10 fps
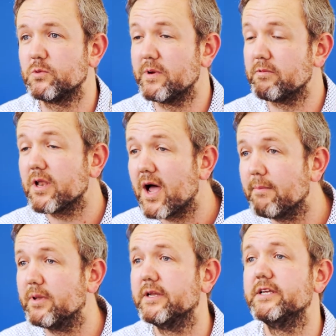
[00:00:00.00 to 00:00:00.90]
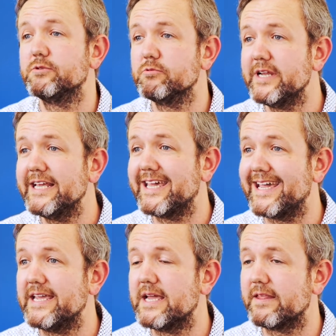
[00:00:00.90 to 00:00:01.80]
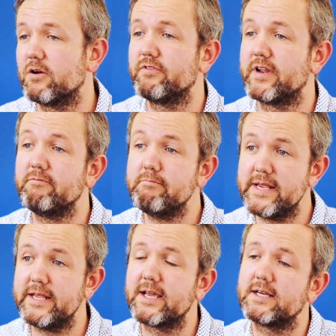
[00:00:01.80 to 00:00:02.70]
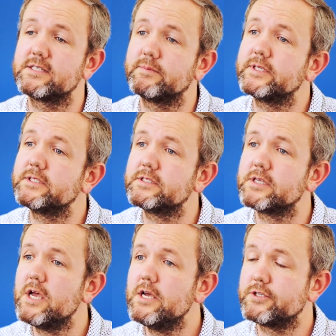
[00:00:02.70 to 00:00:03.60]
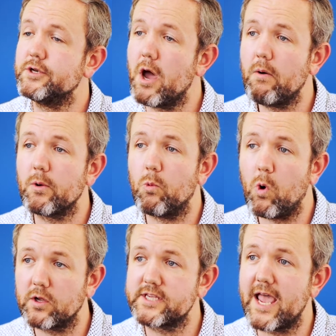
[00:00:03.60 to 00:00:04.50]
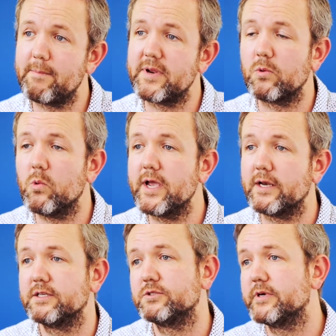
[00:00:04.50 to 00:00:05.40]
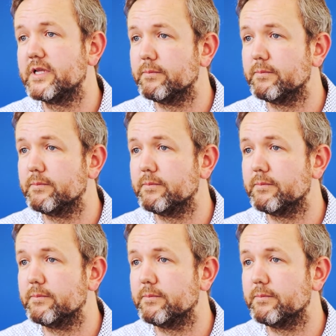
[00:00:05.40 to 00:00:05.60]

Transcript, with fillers: where reliability is really key and they often have many customers. So knowing what's happening when is really